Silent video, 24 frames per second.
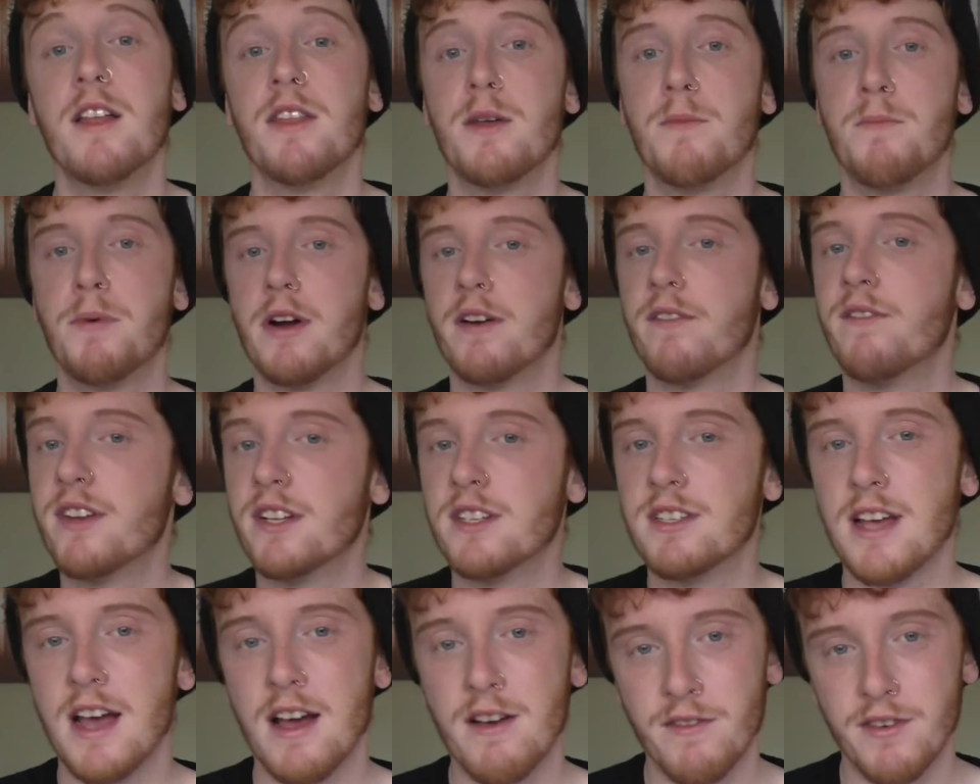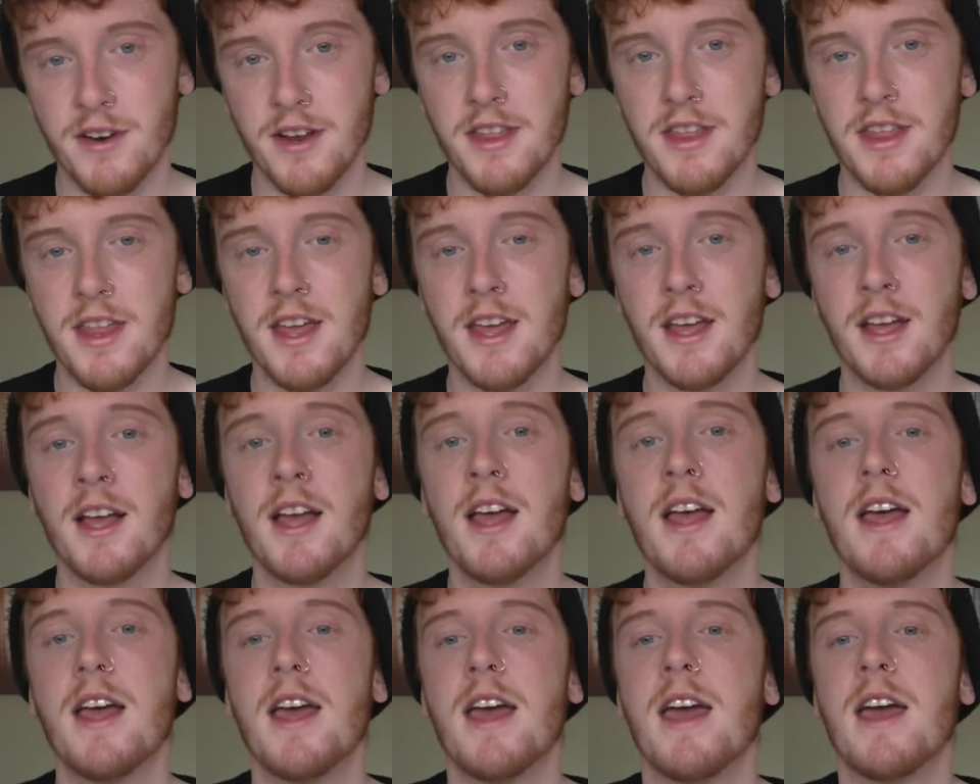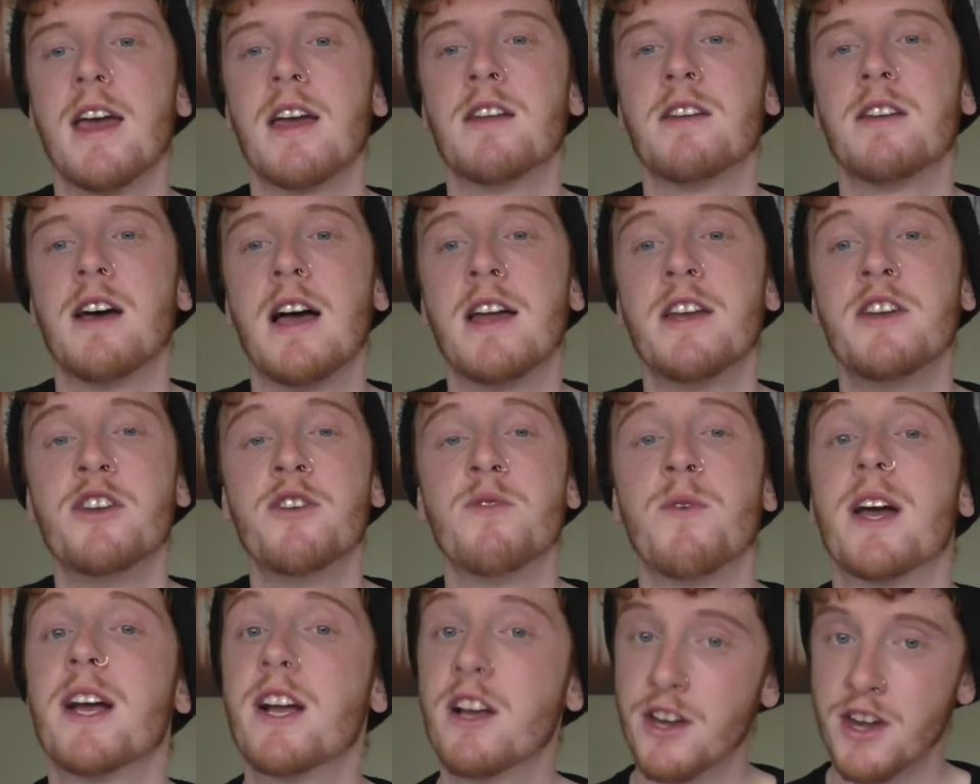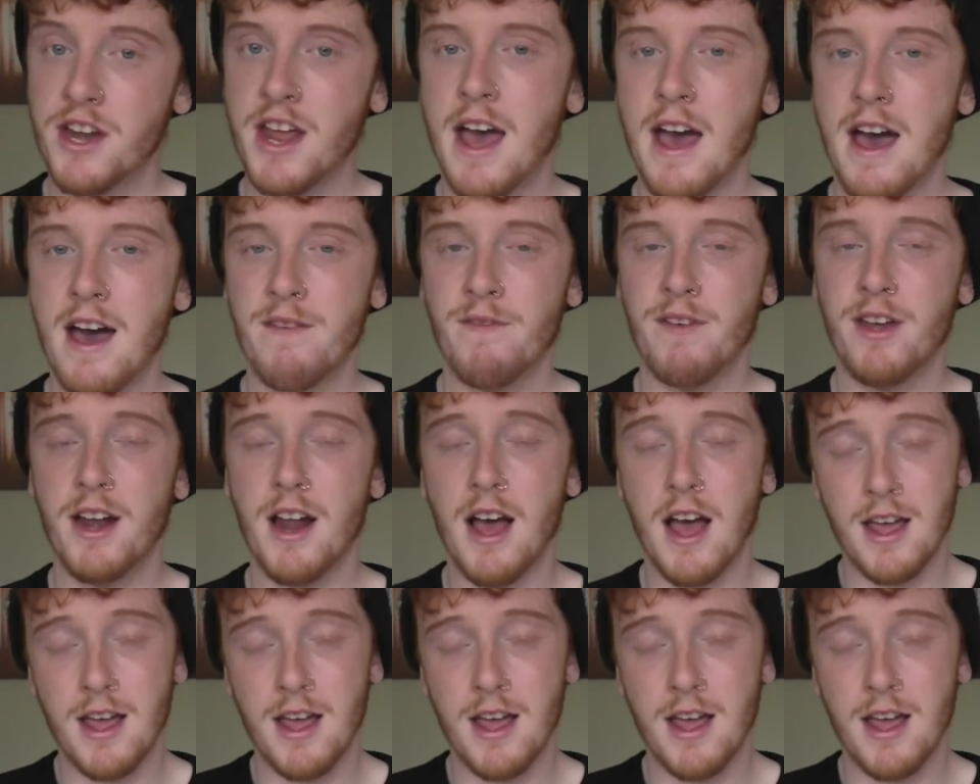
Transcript: the perfect everything and I knew I couldn't have it.